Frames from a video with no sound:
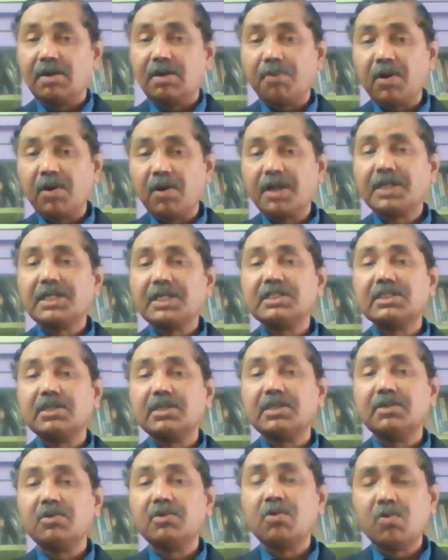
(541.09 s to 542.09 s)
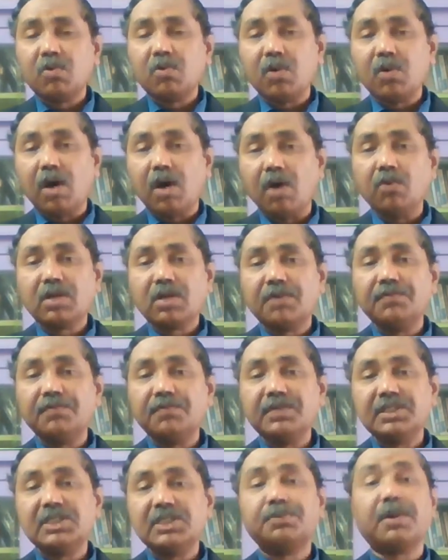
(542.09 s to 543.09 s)
product is outcome
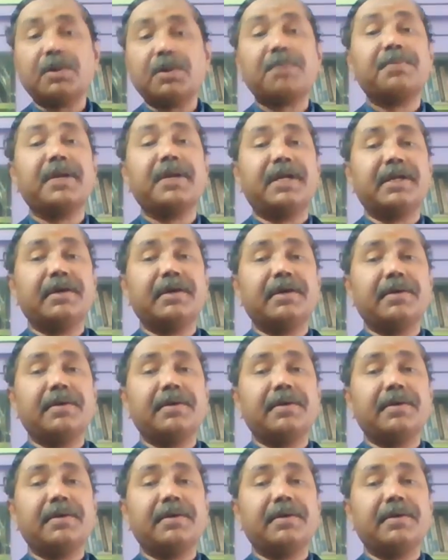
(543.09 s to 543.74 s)
which is permanent.